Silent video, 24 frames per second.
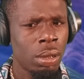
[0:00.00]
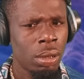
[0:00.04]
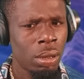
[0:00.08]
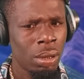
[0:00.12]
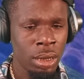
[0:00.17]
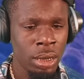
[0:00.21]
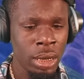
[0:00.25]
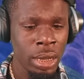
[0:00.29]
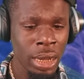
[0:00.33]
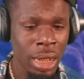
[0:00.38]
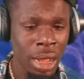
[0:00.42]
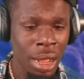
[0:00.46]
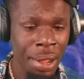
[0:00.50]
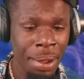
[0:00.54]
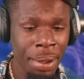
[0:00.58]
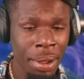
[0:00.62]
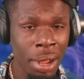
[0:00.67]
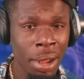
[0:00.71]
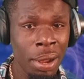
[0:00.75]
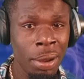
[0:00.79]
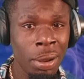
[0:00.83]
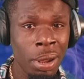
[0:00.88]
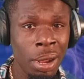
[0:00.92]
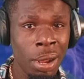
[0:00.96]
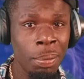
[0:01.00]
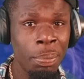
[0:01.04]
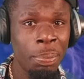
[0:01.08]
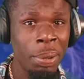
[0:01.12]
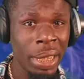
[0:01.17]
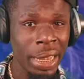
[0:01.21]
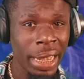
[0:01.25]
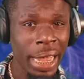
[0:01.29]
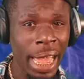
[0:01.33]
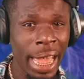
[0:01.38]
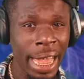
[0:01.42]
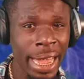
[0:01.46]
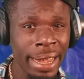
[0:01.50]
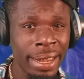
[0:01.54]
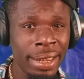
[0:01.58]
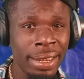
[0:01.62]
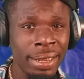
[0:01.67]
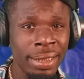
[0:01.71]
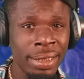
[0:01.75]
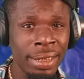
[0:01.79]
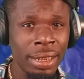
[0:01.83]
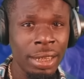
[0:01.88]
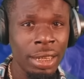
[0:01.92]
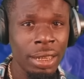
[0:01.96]
Nigga, I, I, I'm big
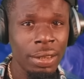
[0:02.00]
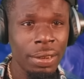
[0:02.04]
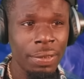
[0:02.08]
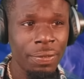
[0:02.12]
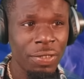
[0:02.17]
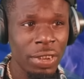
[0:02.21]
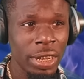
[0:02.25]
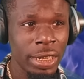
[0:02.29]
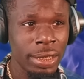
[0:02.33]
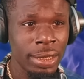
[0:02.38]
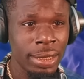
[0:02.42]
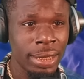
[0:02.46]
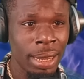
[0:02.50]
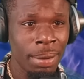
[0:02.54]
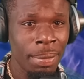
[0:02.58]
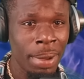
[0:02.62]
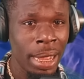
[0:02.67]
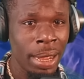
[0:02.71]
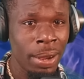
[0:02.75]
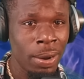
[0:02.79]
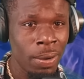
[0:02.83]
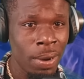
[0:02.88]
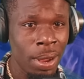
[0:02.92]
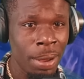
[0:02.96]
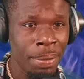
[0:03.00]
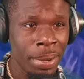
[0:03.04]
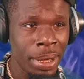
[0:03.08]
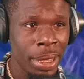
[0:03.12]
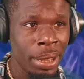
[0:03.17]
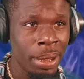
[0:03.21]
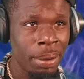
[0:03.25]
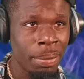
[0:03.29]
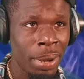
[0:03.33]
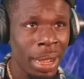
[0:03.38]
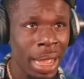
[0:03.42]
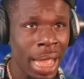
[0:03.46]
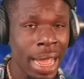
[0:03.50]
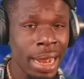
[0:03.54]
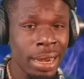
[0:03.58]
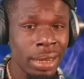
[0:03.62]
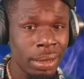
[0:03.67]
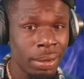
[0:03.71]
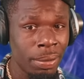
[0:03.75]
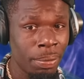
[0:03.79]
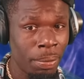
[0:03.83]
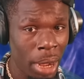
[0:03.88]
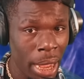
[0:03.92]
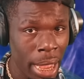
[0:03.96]
eight. Nigga, the fuck you talking about who I'm here? But I,
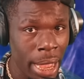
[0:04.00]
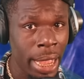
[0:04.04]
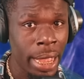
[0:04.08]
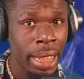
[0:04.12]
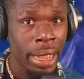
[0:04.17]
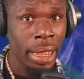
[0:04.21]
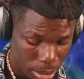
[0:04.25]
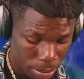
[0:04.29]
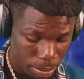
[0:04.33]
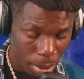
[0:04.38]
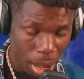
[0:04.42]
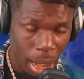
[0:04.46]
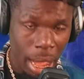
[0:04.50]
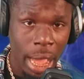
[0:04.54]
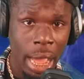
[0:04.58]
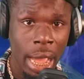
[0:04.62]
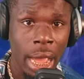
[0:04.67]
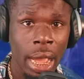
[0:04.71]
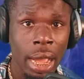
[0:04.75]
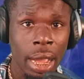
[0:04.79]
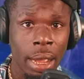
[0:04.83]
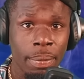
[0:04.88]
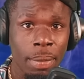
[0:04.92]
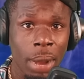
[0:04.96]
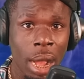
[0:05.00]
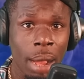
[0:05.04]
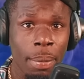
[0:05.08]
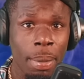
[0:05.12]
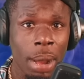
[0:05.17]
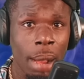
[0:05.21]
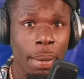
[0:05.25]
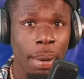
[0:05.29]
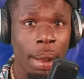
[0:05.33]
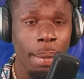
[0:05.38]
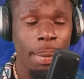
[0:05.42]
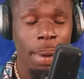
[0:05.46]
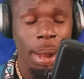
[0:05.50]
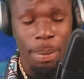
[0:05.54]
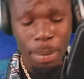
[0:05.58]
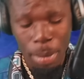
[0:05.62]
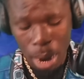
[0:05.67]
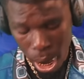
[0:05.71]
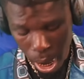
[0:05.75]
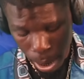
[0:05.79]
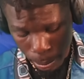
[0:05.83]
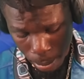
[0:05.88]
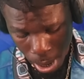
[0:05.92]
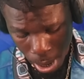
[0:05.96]
but, but, but, but, but, but,